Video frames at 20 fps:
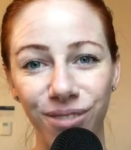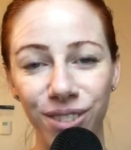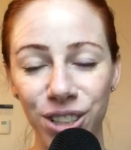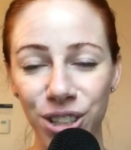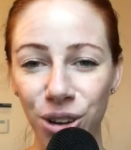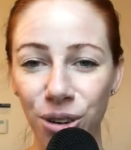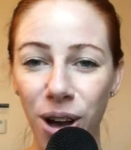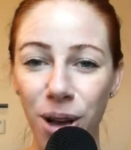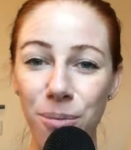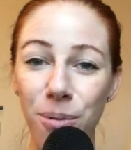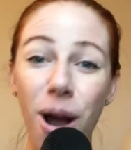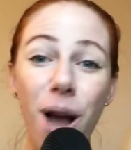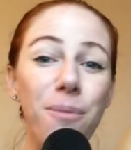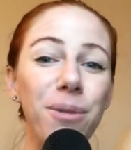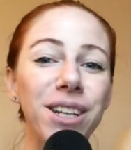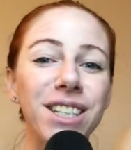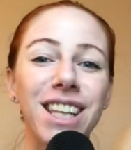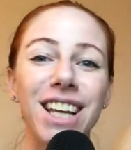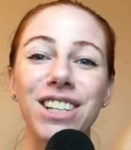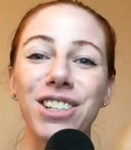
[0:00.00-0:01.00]
So I
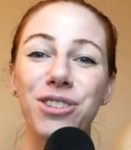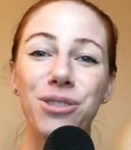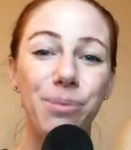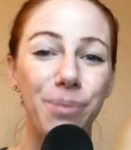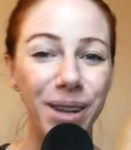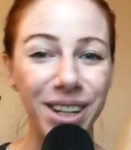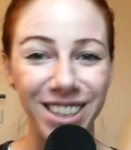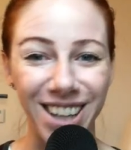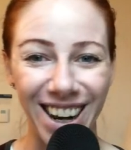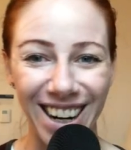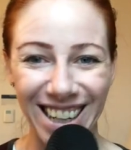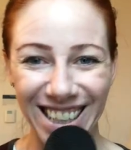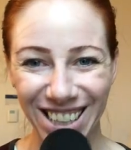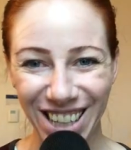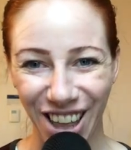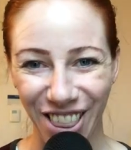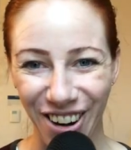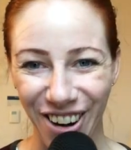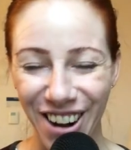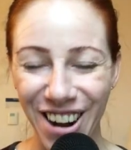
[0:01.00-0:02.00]
promise they do build on
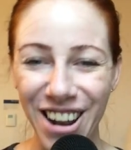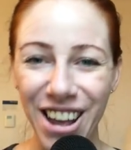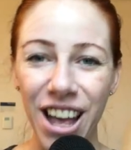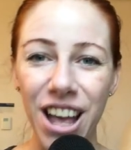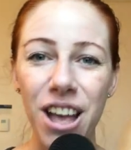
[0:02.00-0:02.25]
each other,